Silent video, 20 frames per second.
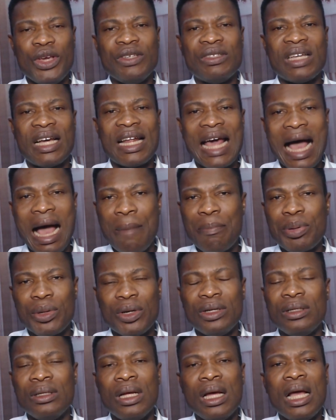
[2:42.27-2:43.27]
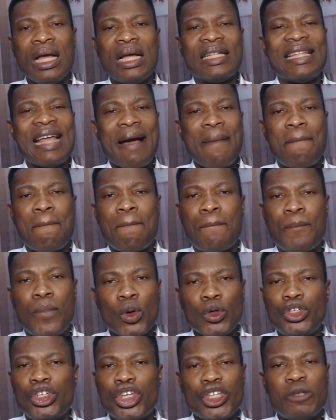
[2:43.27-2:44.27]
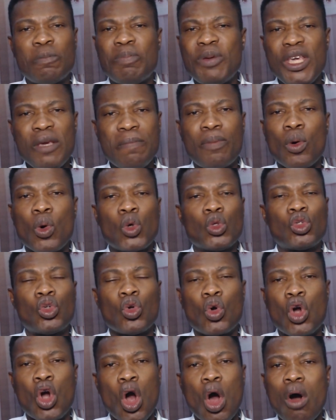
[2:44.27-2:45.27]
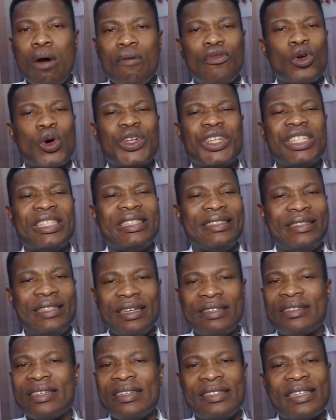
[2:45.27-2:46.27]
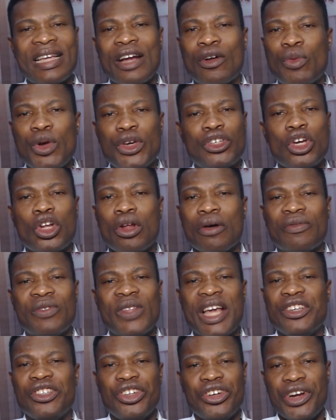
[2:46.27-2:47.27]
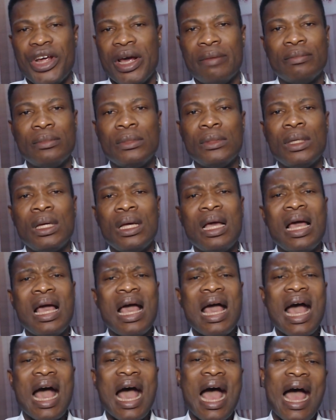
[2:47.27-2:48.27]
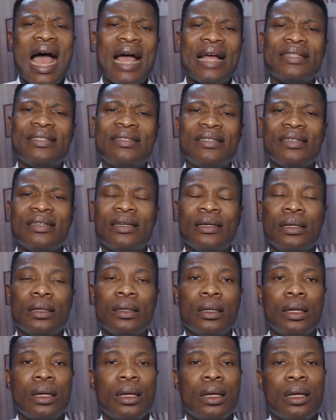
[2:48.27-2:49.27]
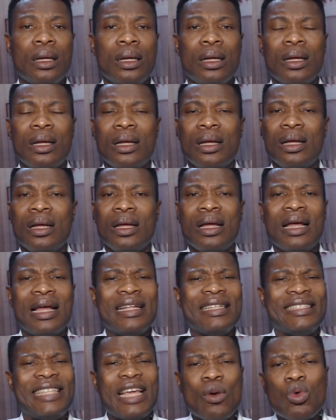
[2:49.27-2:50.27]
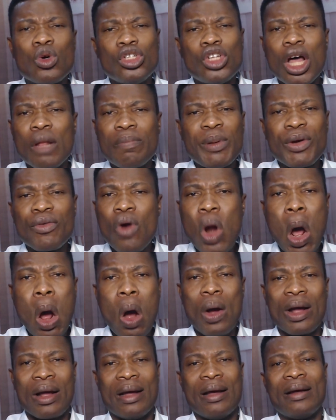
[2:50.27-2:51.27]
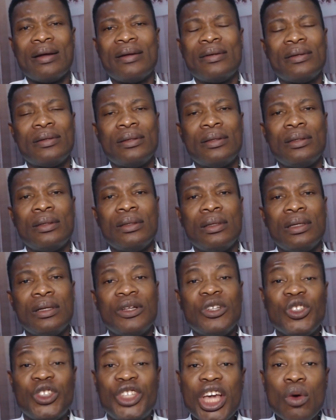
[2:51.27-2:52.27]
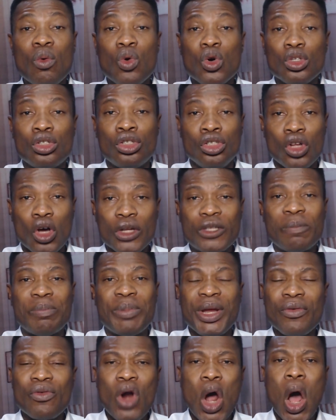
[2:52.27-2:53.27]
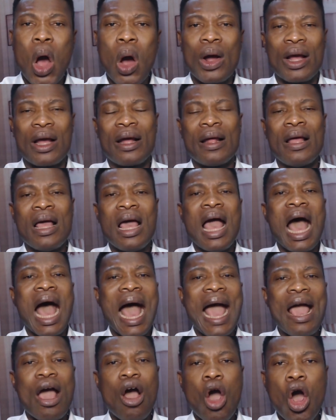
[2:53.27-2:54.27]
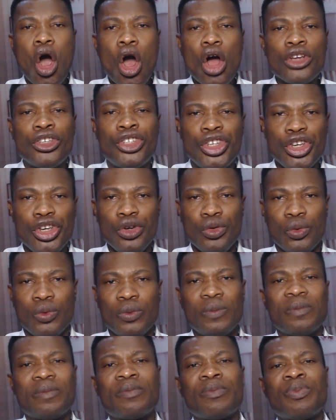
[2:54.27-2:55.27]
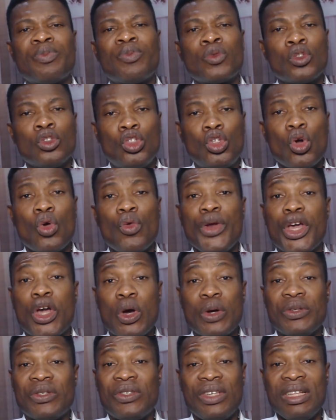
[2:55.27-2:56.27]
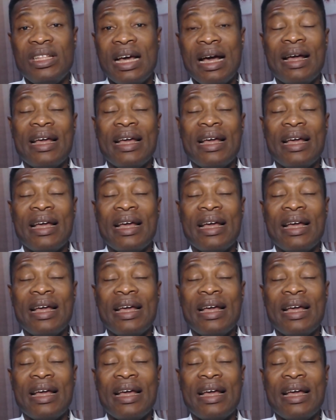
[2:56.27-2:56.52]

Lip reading: that happen that pushes people to call for the disintegration of Nigeria. And they would not be wrong. They would not be wrong. I urge you to reconsider.